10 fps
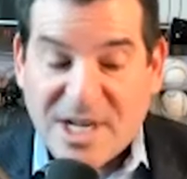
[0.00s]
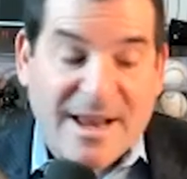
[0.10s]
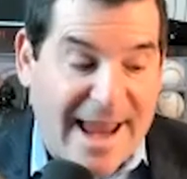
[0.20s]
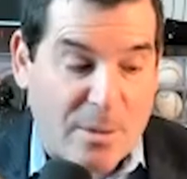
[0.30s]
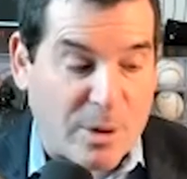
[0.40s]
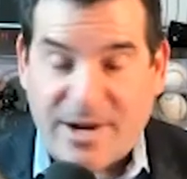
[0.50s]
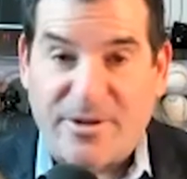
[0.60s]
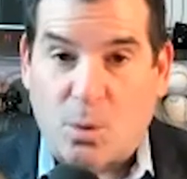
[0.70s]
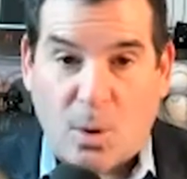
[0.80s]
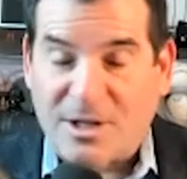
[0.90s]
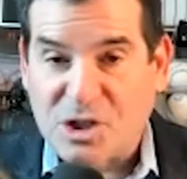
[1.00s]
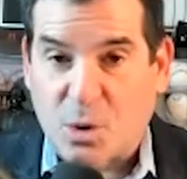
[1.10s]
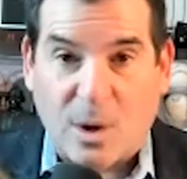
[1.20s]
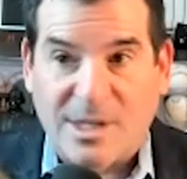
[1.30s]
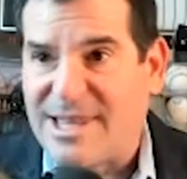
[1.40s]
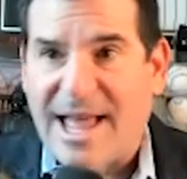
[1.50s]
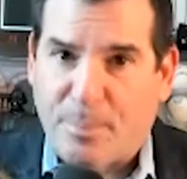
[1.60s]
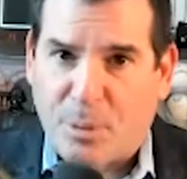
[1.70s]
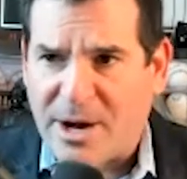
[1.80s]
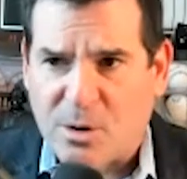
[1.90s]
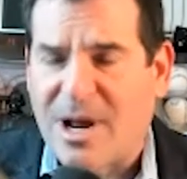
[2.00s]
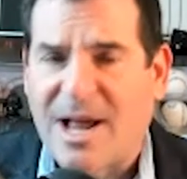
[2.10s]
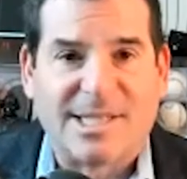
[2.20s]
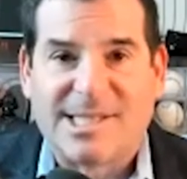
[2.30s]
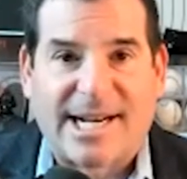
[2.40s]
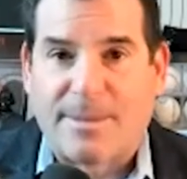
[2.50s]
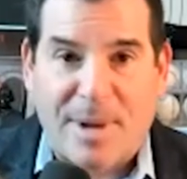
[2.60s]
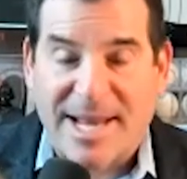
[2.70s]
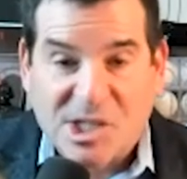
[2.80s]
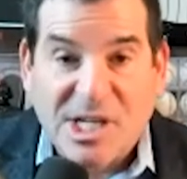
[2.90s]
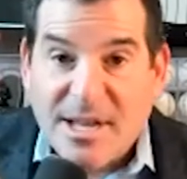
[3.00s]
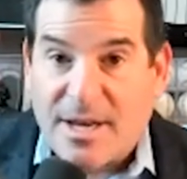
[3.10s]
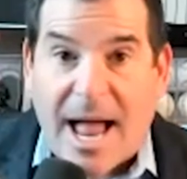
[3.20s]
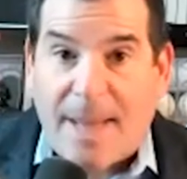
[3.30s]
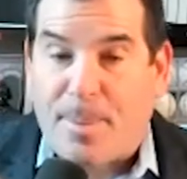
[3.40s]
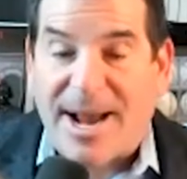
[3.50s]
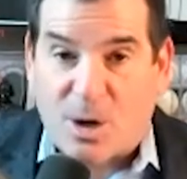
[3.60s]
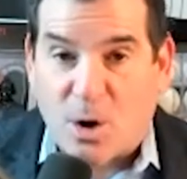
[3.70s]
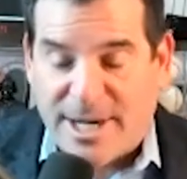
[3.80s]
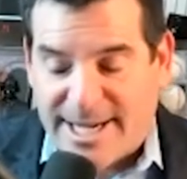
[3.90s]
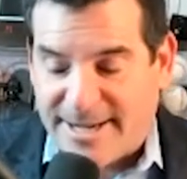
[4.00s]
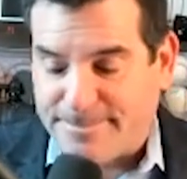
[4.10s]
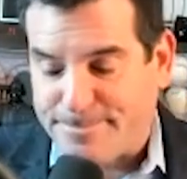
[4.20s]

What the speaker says: and we're giving a run scored to that player who got on second base, not by earning it.